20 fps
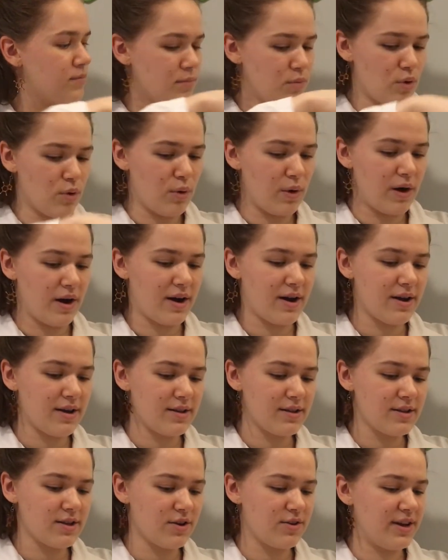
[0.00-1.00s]
more
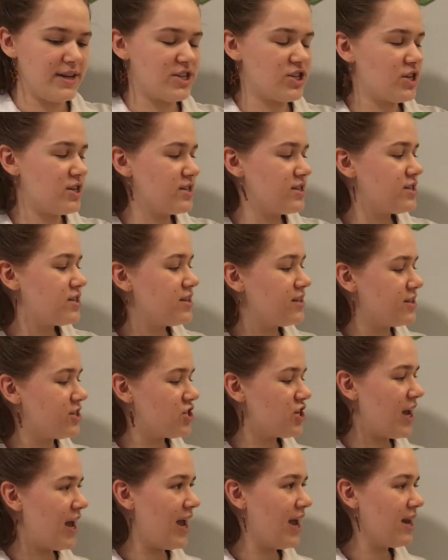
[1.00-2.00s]
creatures to the
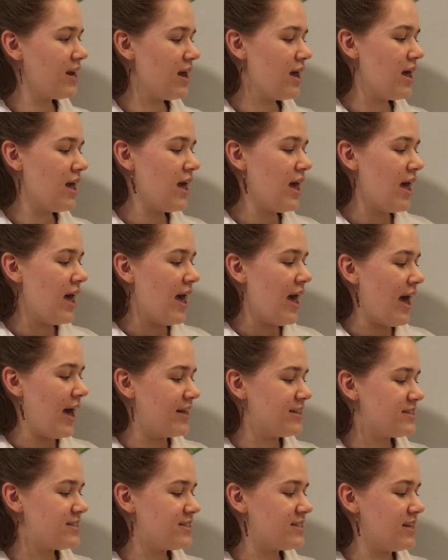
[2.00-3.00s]
chain
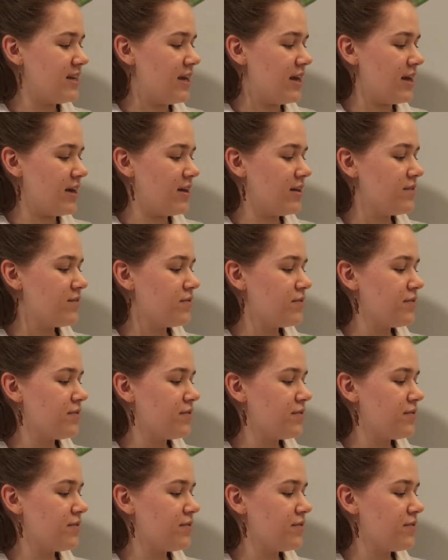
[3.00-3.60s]
and seeing